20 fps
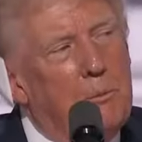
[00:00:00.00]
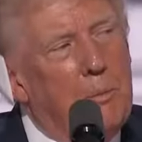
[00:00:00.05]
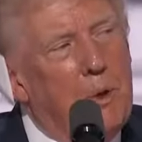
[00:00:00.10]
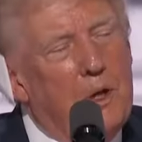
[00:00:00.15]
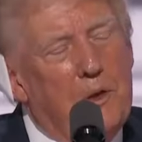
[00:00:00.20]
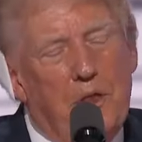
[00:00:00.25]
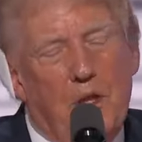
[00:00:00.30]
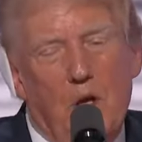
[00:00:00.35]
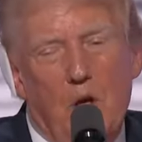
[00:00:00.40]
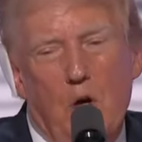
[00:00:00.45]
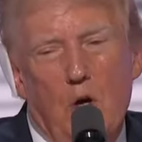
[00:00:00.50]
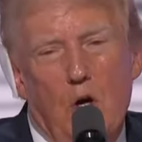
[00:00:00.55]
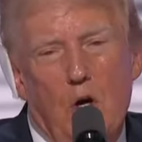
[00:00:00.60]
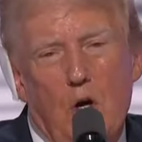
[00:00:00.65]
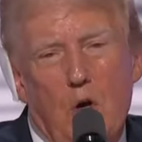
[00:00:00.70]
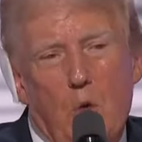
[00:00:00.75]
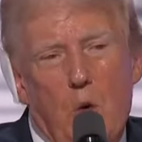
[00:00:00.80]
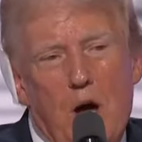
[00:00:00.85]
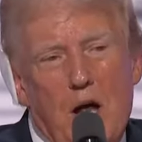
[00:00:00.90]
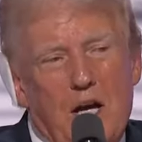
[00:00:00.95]
But they
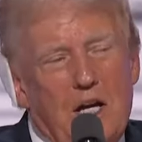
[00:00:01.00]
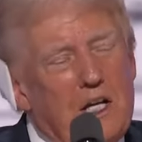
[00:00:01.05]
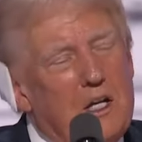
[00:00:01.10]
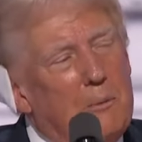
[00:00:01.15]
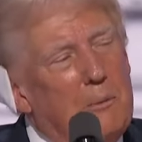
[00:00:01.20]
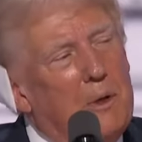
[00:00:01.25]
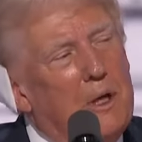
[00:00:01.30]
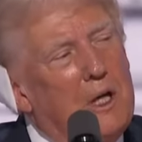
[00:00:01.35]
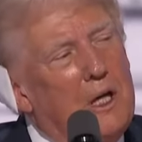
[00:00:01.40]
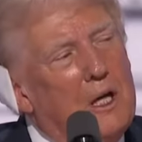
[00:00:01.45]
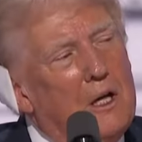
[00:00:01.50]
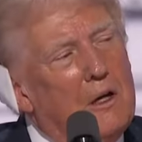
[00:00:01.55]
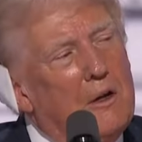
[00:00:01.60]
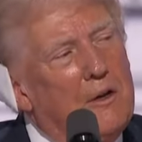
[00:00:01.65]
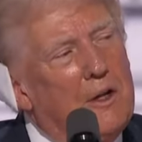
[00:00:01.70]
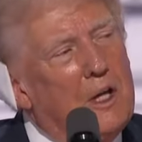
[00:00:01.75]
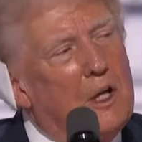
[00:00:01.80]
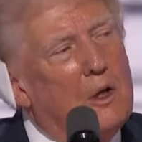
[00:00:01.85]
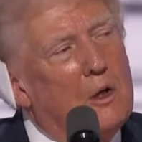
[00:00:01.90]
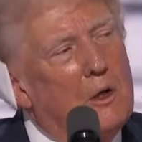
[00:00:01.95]
all wanted to be here.
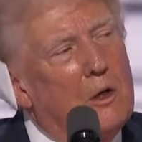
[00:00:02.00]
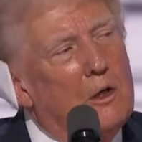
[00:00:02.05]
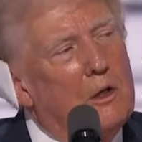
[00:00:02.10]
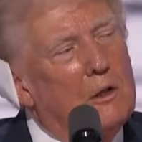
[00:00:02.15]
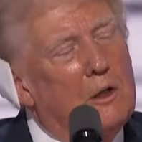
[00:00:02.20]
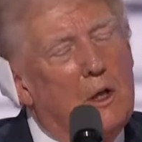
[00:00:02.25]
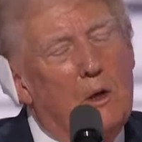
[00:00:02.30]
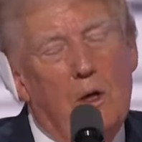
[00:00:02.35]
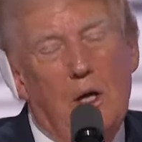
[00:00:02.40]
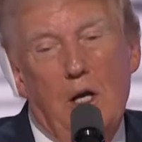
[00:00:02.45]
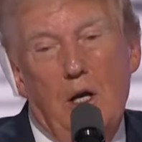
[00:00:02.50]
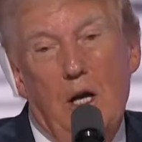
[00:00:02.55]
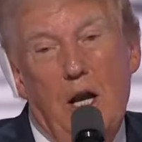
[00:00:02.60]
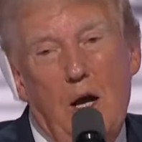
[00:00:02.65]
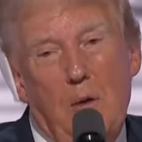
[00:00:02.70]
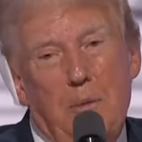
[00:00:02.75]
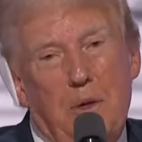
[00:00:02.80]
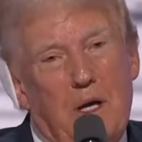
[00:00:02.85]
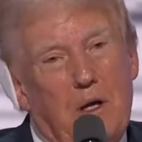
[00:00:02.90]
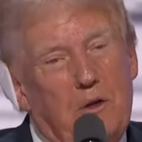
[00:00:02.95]
They called. And, and
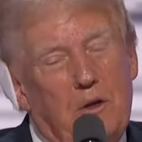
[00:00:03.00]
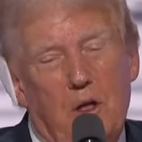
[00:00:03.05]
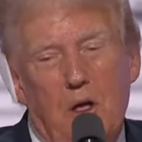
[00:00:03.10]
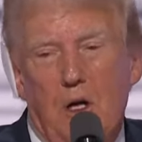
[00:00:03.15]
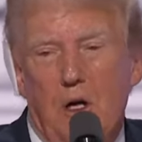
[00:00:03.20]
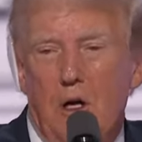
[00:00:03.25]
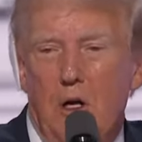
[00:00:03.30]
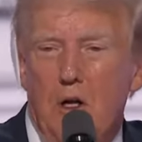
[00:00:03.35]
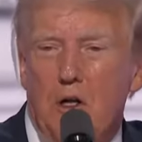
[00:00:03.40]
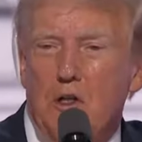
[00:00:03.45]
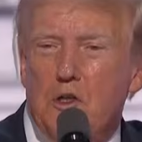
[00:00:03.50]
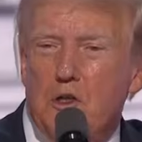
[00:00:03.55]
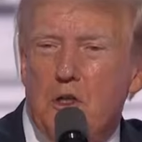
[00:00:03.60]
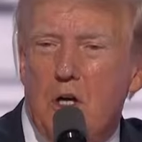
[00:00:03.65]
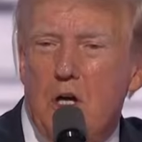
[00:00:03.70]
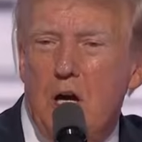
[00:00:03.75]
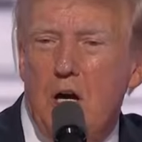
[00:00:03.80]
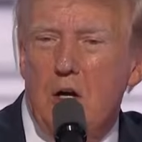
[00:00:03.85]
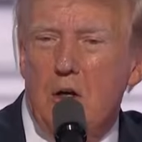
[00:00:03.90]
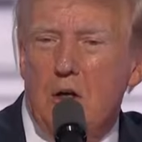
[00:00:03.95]
how about the
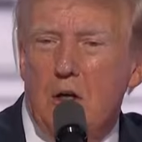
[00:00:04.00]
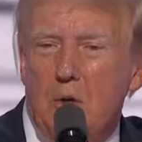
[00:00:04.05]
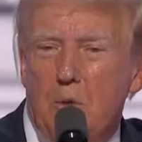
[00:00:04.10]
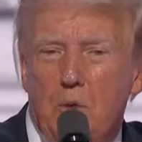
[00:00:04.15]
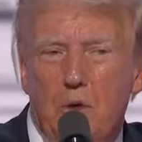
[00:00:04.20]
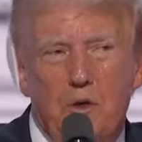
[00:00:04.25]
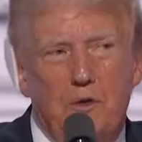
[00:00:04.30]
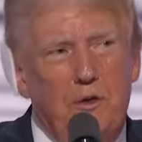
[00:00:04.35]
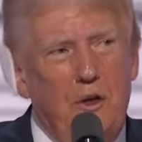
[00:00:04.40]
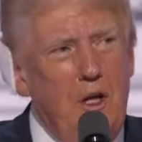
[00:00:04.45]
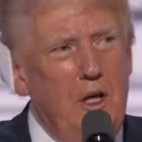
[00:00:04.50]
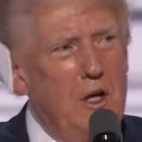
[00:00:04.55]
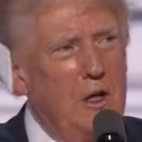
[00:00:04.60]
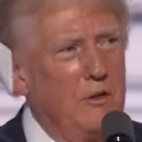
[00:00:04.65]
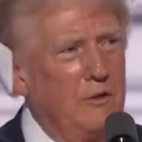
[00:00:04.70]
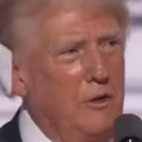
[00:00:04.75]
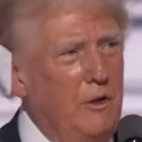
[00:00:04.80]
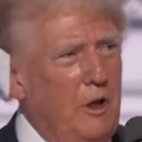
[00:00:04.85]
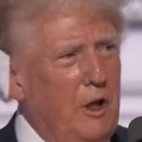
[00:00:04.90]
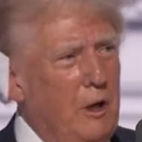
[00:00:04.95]
Hulkster? How good was he?
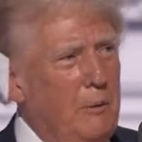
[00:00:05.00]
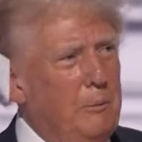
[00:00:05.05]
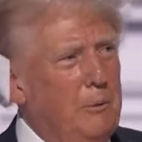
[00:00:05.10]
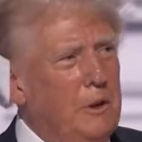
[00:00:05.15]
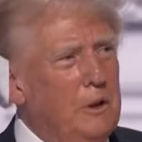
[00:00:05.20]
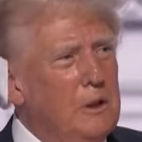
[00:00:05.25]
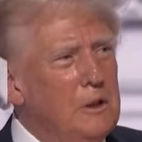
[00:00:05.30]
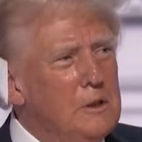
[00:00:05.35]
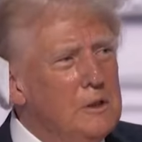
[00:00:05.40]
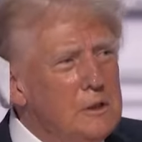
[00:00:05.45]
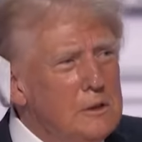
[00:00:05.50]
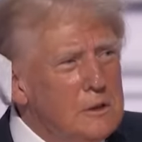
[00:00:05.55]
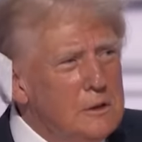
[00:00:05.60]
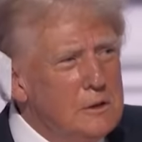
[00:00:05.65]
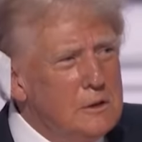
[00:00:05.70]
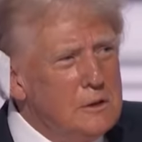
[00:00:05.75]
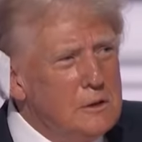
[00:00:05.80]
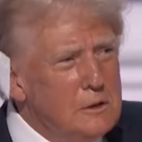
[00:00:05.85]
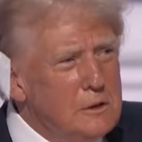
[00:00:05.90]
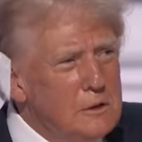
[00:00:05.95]
Is he
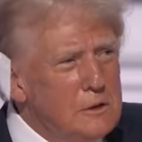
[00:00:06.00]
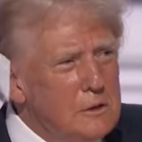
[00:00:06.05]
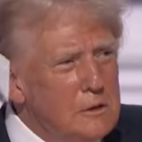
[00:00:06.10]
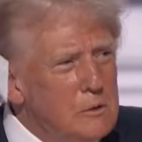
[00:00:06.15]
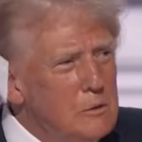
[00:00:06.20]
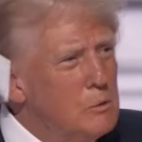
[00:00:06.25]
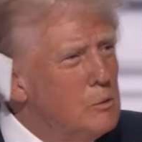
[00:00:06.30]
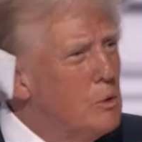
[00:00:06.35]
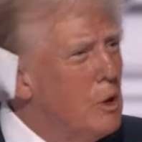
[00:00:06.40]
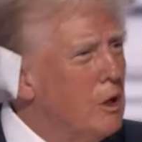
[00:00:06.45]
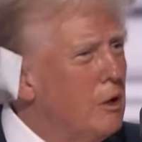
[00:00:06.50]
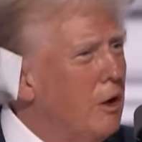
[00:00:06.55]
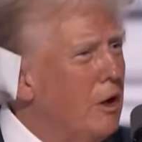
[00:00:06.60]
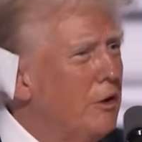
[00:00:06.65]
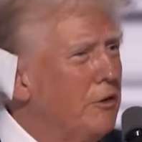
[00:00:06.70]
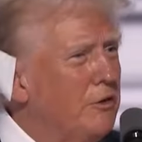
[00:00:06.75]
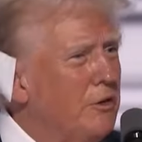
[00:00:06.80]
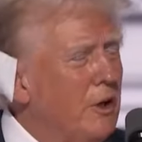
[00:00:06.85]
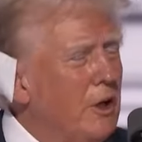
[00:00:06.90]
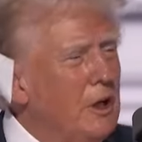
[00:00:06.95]
up?
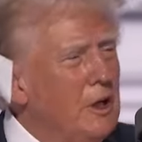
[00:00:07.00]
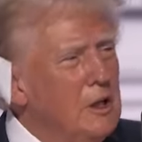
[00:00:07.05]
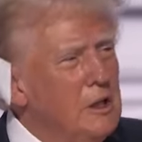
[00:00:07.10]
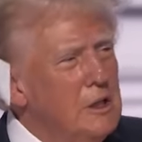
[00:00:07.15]
Where is he?